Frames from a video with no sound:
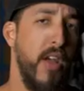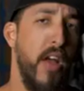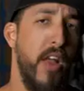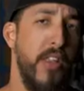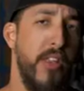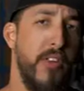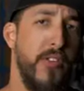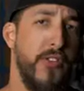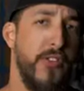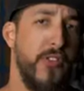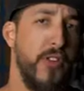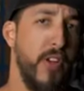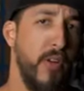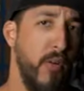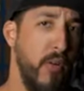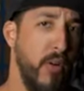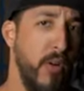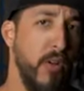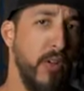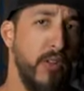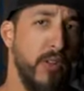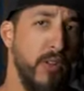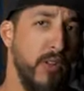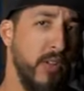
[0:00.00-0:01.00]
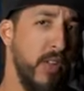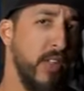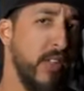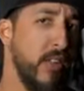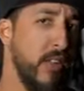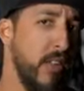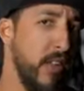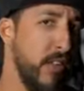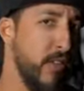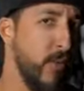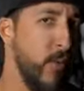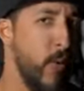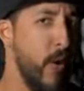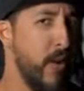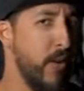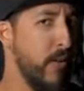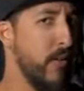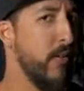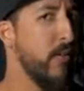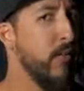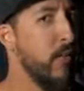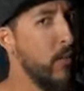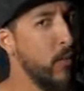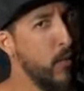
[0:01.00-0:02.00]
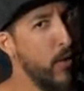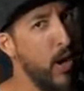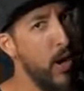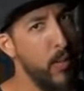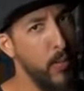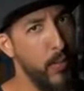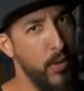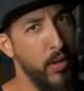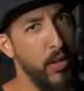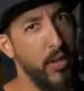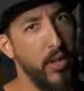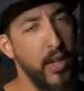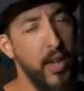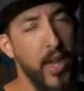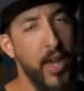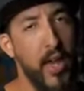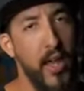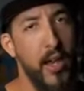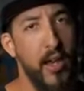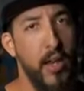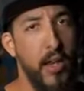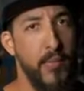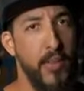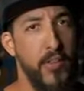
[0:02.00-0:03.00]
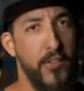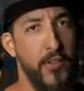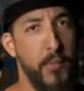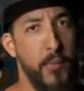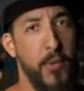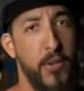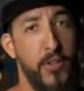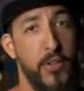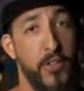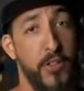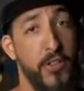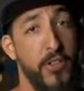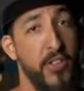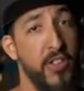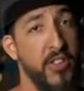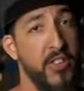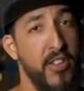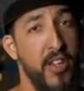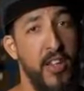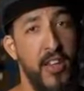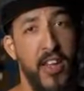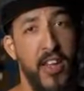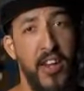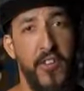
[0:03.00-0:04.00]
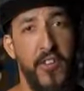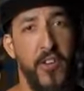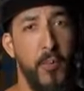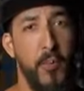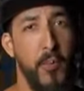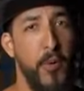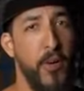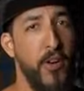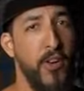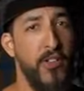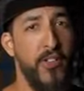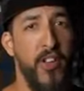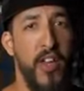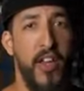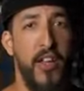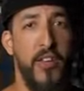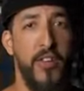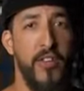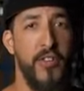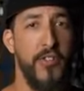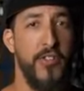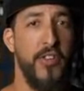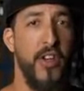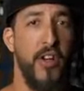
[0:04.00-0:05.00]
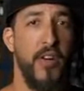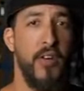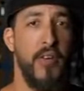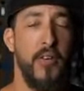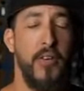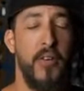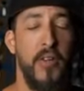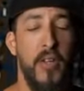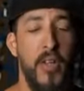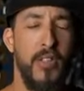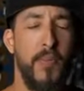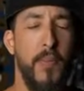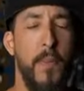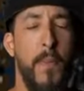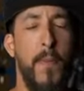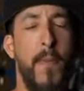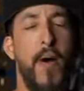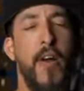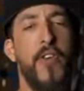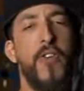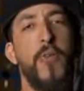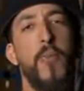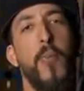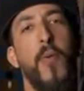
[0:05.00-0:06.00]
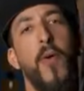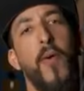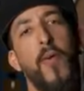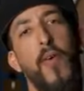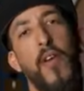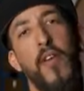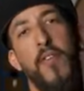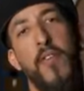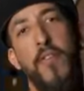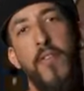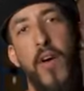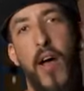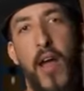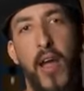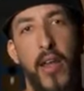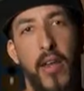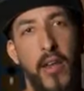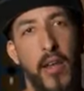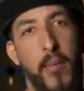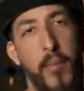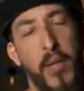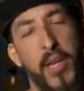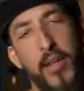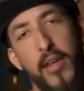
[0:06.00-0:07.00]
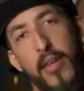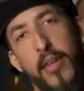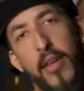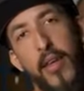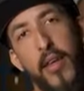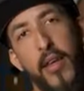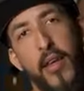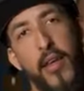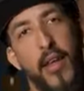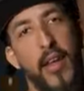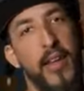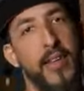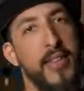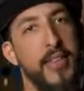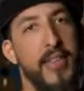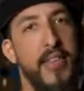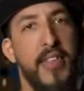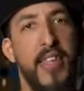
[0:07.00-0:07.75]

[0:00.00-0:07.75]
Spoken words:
to other Zeros, that's one realm we'll look at, as opposed to just an electric motorcycle in general. It's much more refined. I mean, the thing, it has a